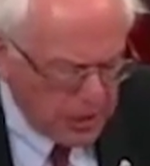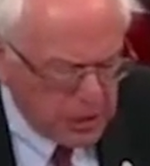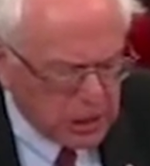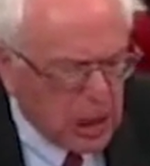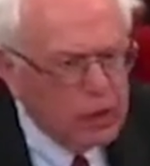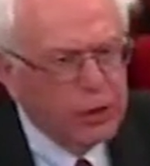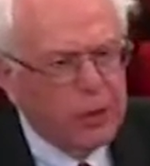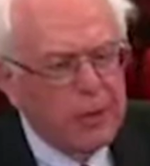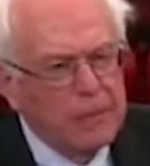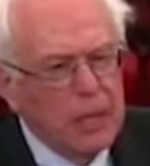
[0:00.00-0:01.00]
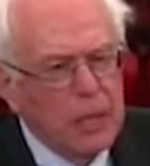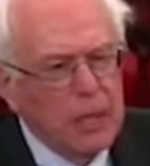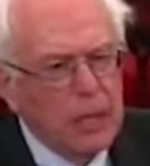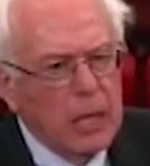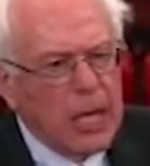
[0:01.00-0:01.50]
in this country
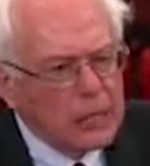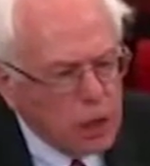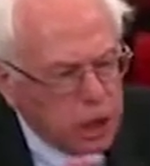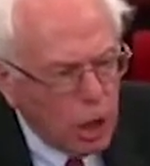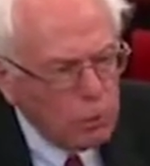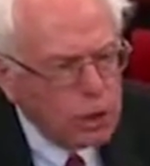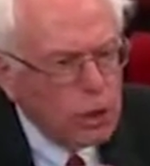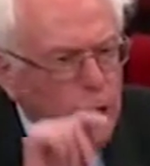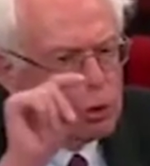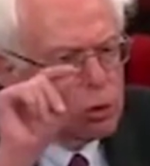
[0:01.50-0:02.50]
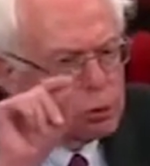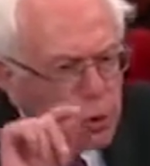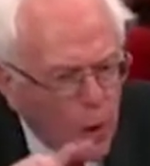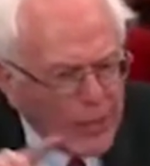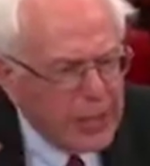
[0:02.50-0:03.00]
is close to
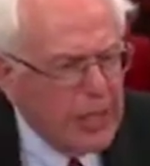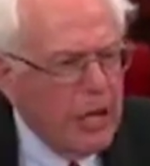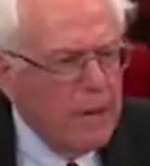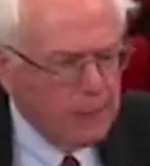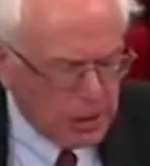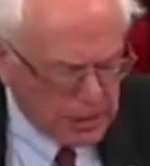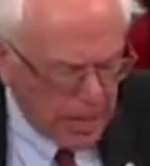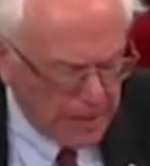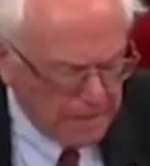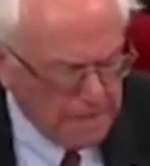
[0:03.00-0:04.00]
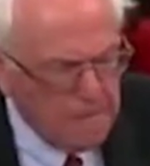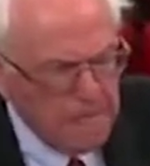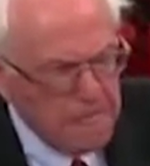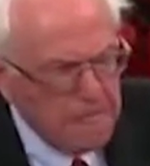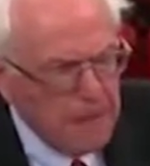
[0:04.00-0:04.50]
20%.
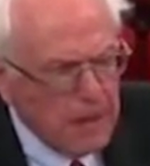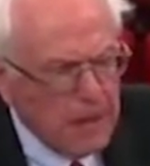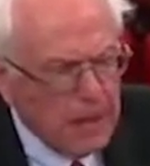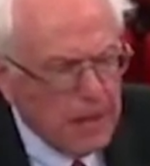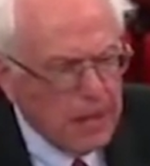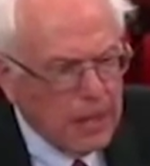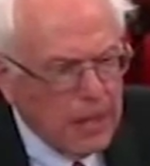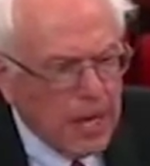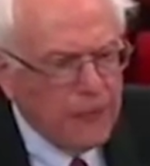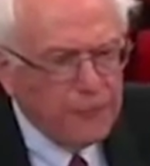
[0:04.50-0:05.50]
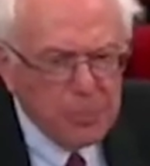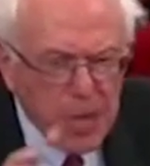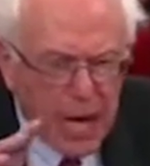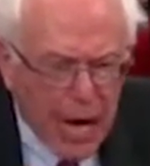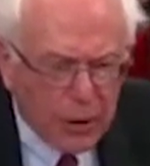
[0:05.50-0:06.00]
And for
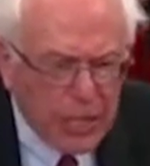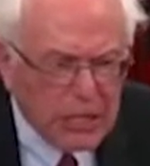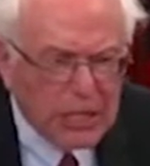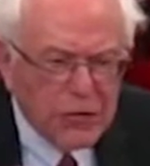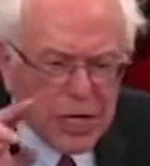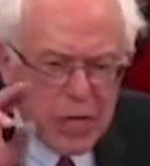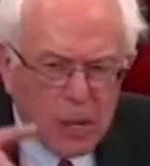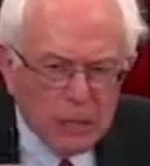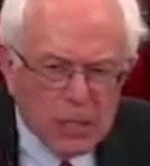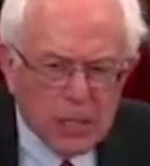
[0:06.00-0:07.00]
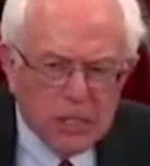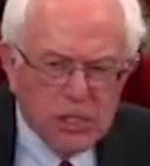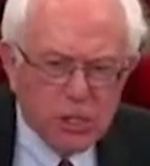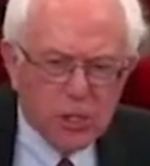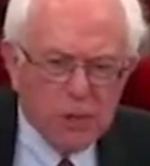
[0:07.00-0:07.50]
minorities, the number is
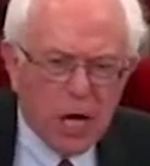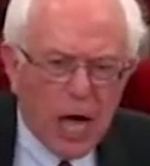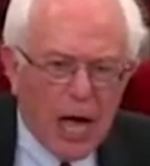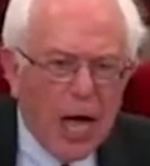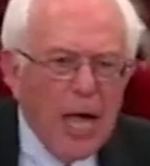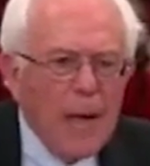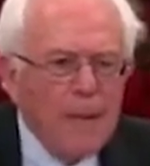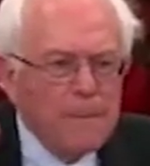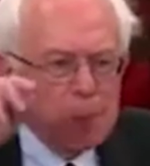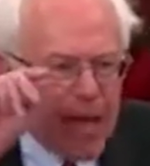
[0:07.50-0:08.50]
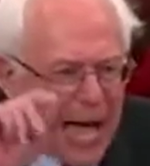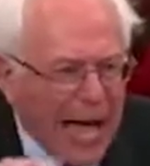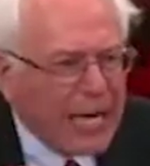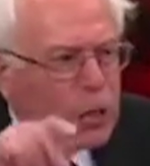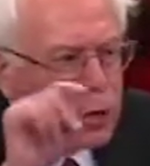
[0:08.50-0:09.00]
considerably higher.
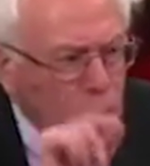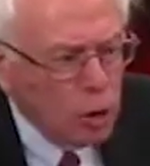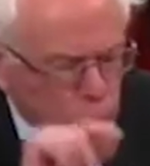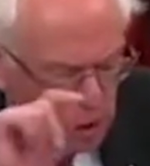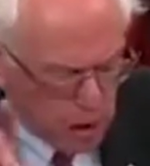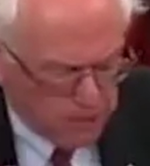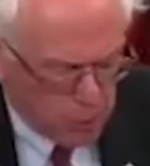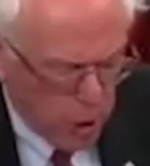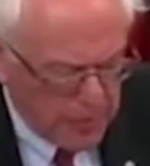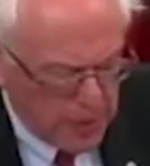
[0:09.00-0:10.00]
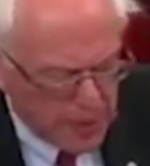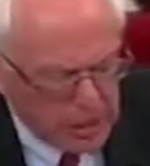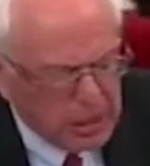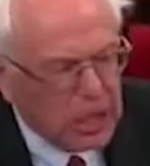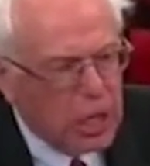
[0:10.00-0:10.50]
Black youth unemployment
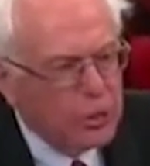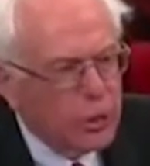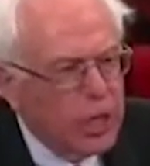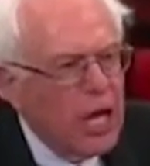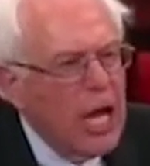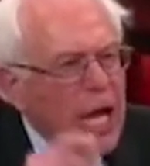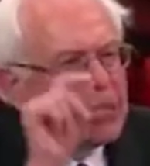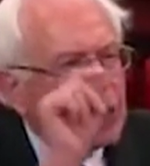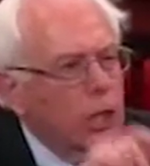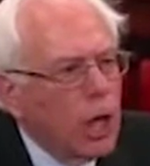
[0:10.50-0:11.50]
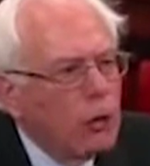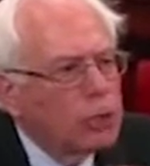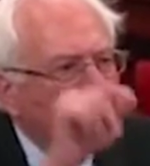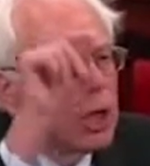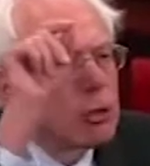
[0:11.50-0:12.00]
in this country is
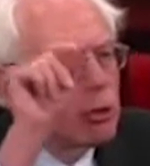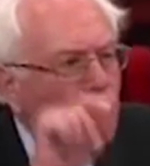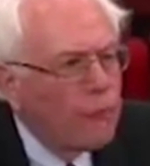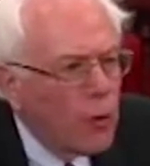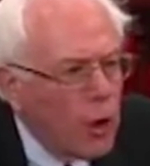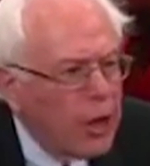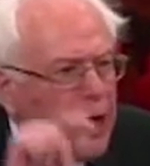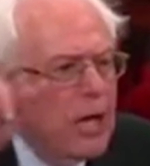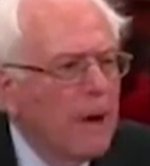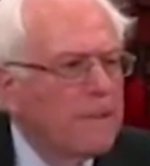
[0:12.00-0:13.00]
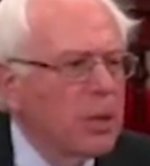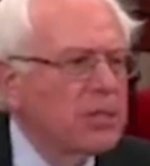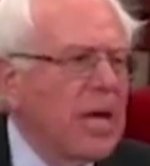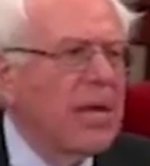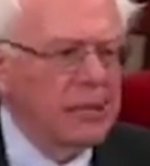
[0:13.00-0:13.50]
close to
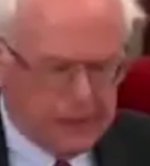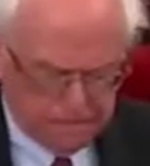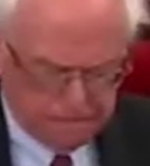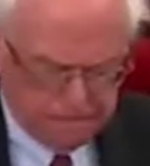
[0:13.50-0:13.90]
40%.